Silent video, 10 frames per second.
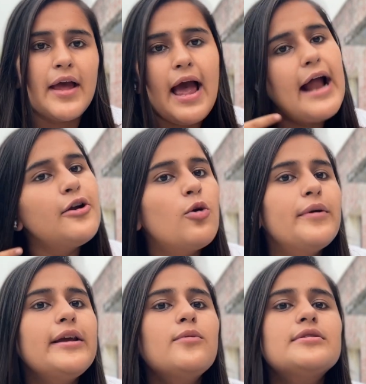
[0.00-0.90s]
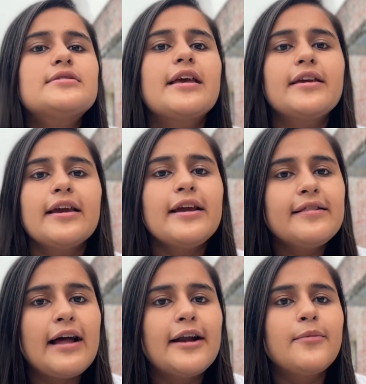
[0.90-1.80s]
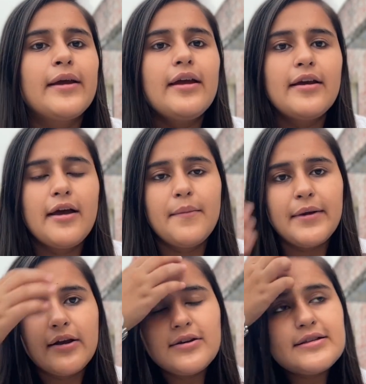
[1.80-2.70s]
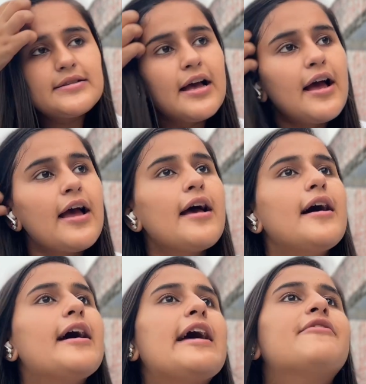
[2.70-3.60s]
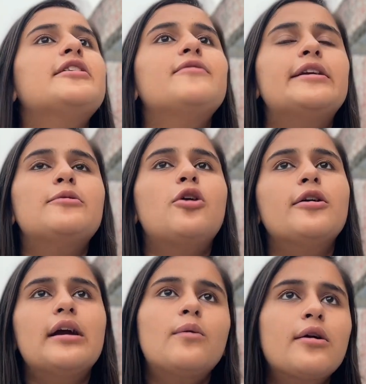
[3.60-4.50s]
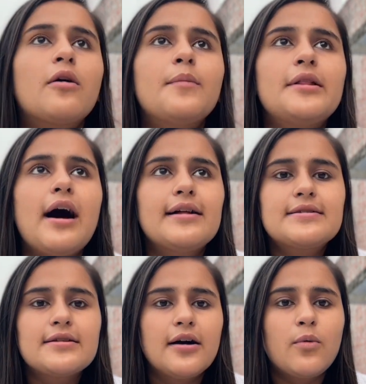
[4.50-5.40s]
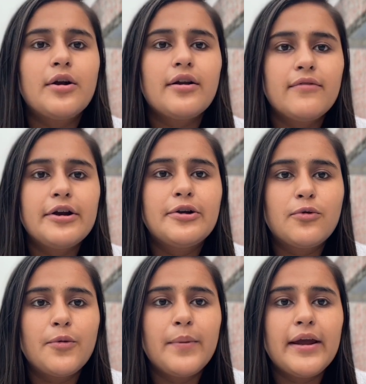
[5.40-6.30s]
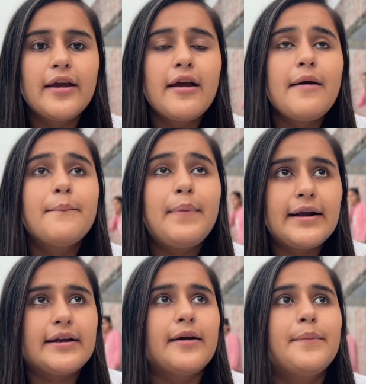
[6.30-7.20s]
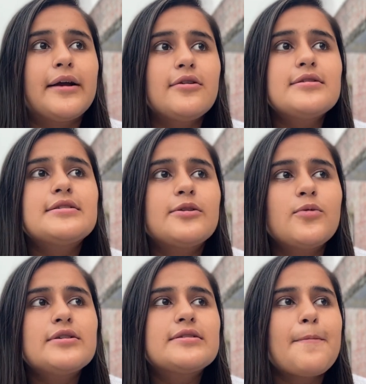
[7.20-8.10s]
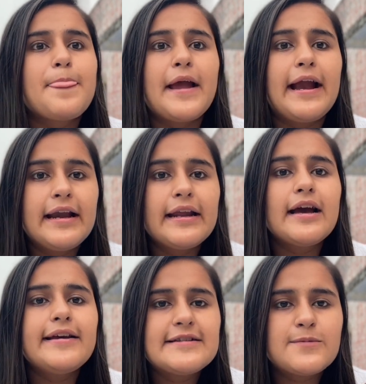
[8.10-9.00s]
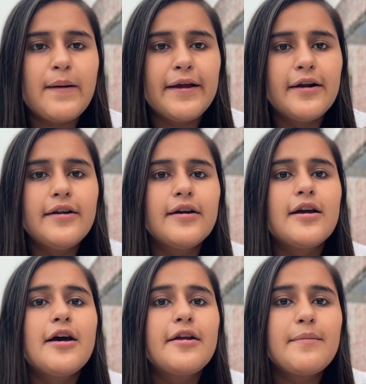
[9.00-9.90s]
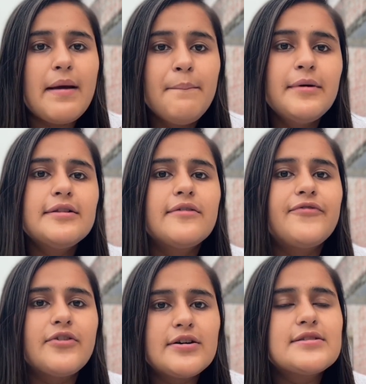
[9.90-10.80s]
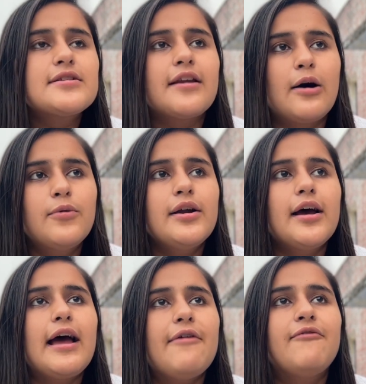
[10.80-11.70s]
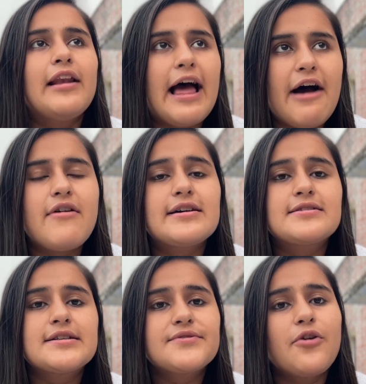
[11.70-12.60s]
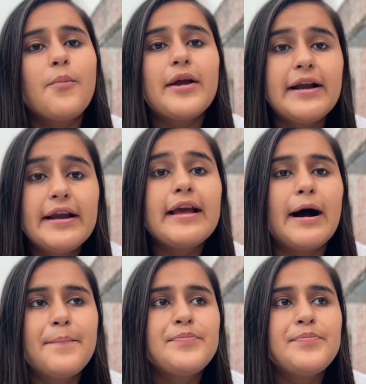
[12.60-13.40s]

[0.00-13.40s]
And nobody was thinking in that way, because everybody thought that what could be the answer, what river it could be. But because it was India inspired, remember the first round will have answers from India.